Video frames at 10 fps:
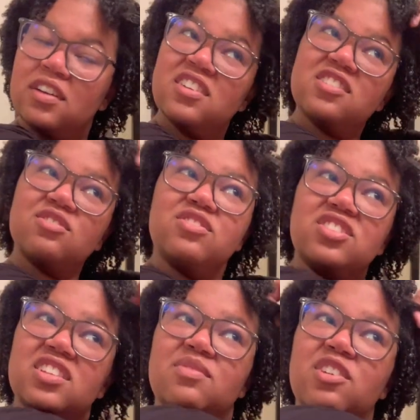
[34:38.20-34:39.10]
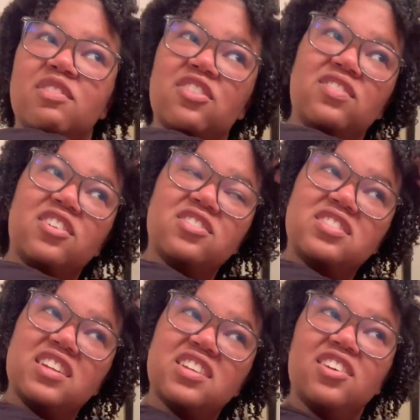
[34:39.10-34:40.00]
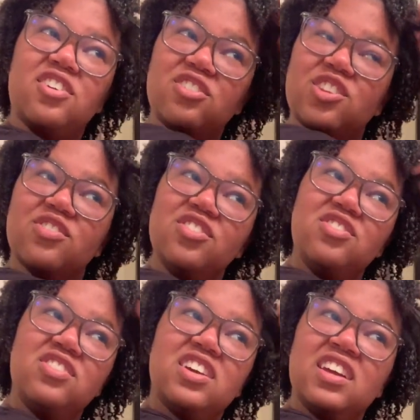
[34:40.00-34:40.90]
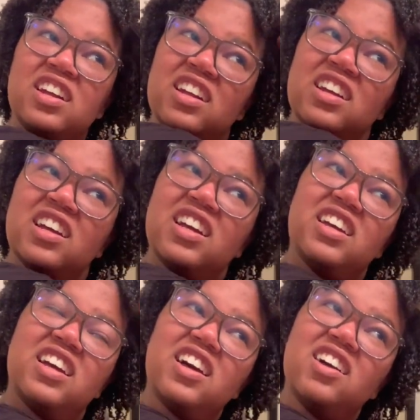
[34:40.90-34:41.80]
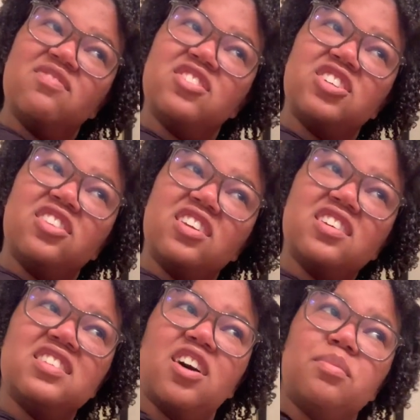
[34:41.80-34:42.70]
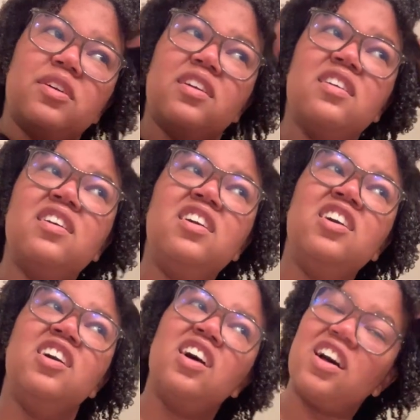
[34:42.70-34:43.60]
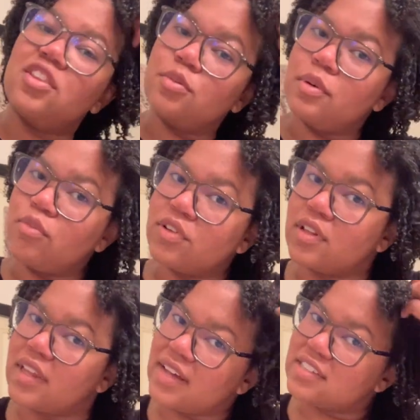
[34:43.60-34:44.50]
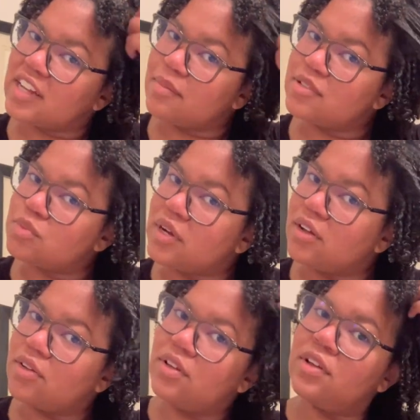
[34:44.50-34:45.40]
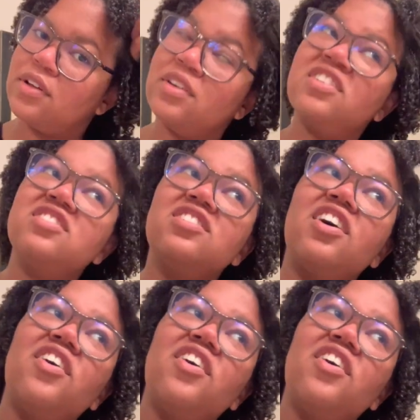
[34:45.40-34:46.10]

squishing them with my fingers as I go through, which I think is helping a little bit more than last time as well. So